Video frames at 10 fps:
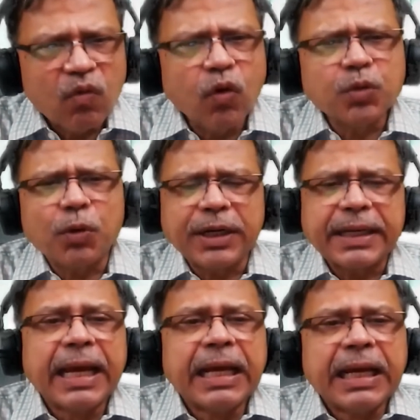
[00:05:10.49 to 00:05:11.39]
Fourth one,
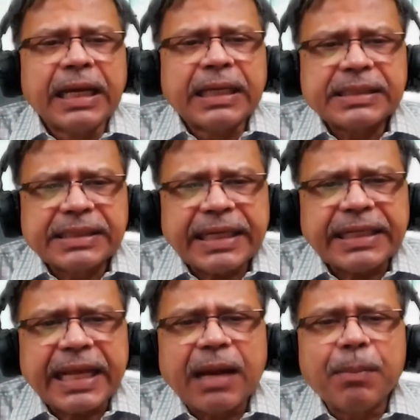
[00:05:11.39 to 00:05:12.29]
set
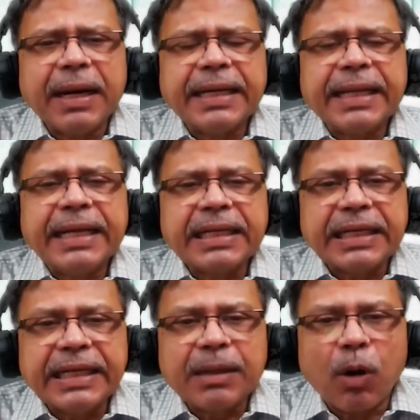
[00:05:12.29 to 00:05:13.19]
and maintain
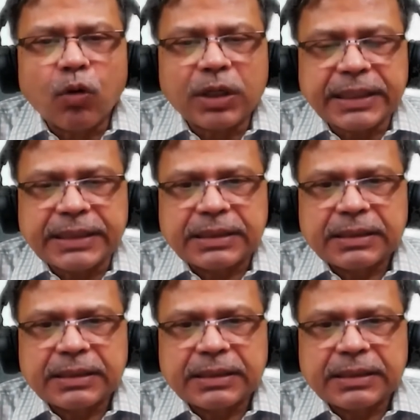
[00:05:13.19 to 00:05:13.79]
clear boundaries.